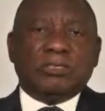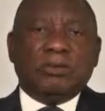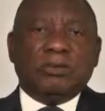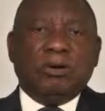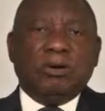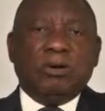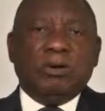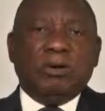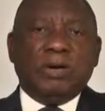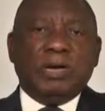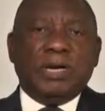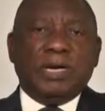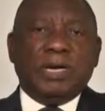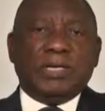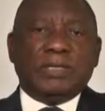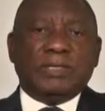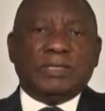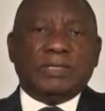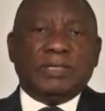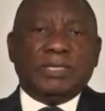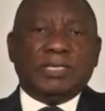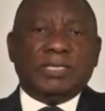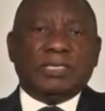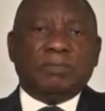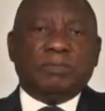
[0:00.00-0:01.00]
long
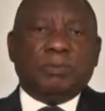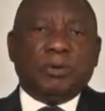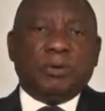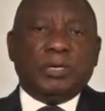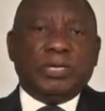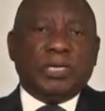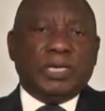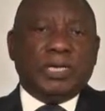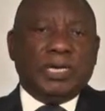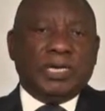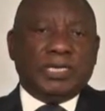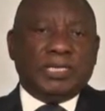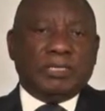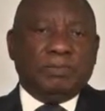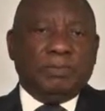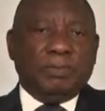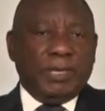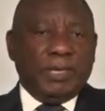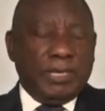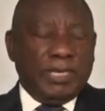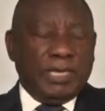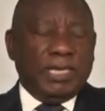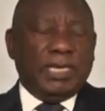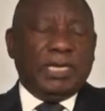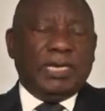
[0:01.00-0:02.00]
as this body has
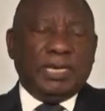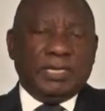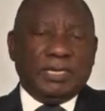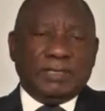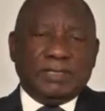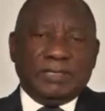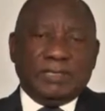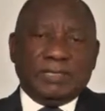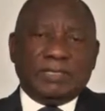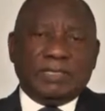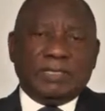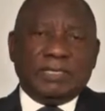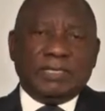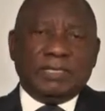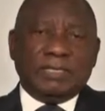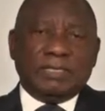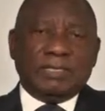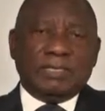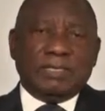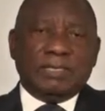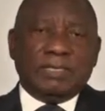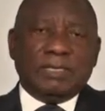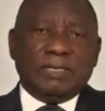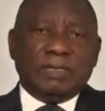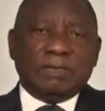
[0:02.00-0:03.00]
been in
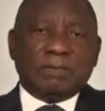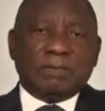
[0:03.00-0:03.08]
existence.